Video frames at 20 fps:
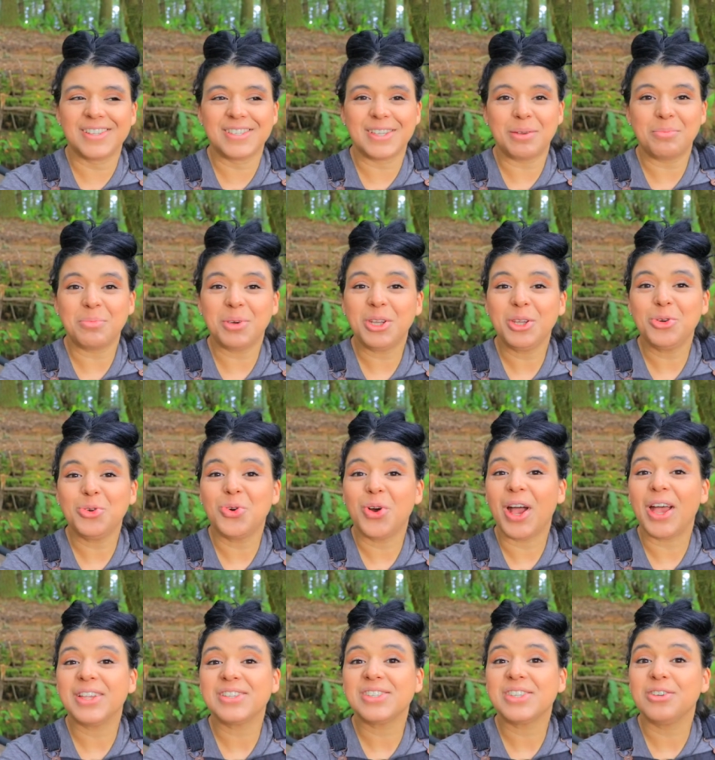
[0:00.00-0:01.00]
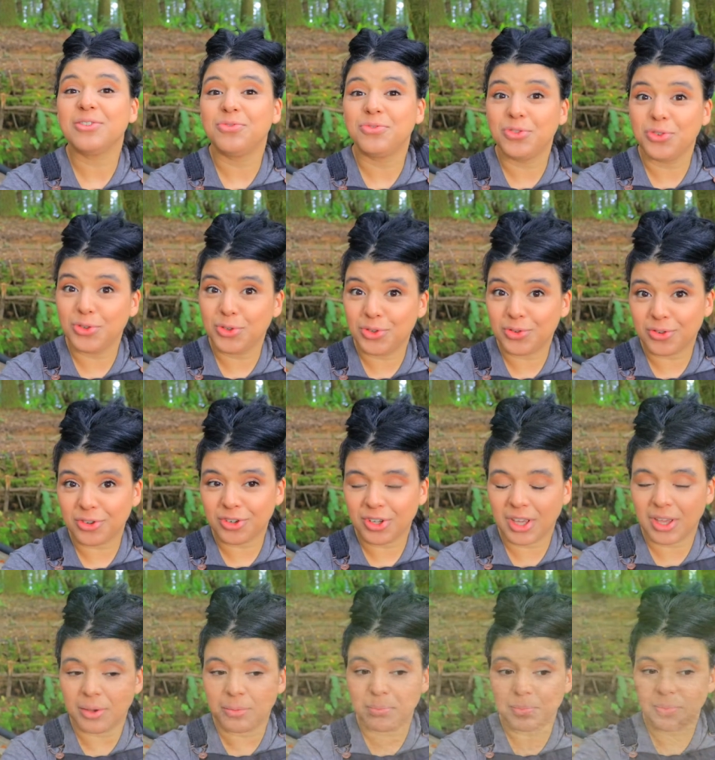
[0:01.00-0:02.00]
somebody who has the food for
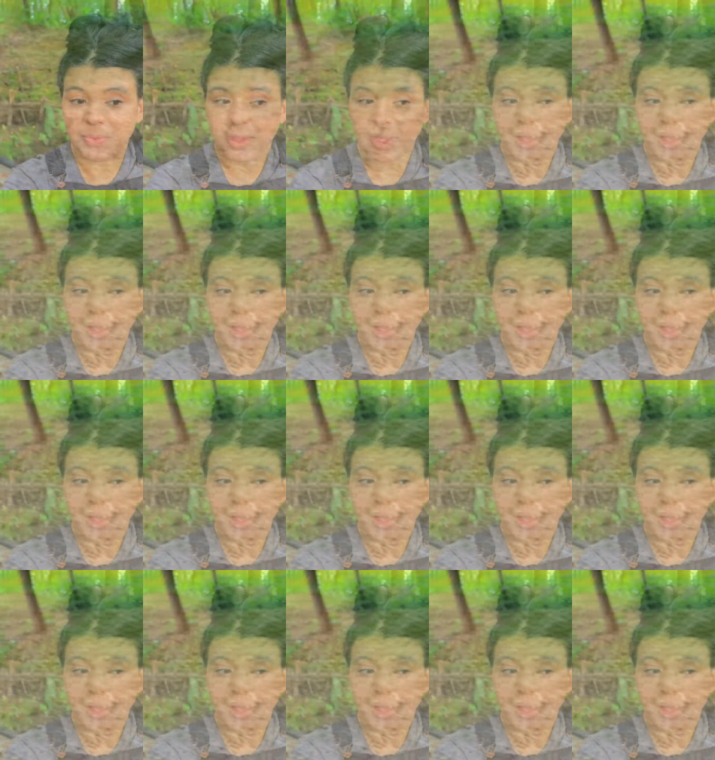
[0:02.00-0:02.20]
him